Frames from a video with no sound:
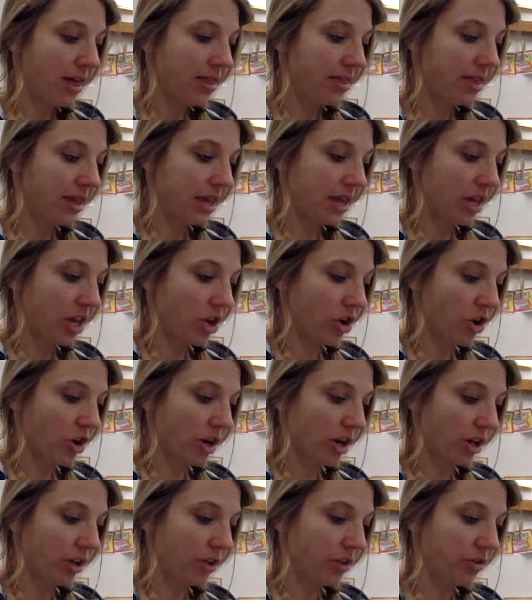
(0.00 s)
you're
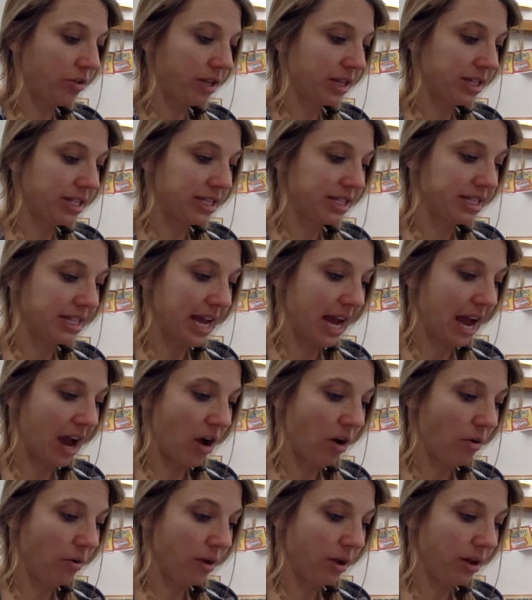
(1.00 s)
going to glue this
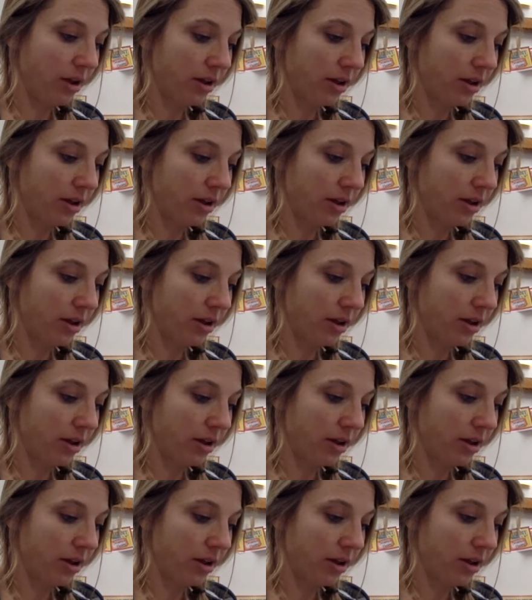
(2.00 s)
down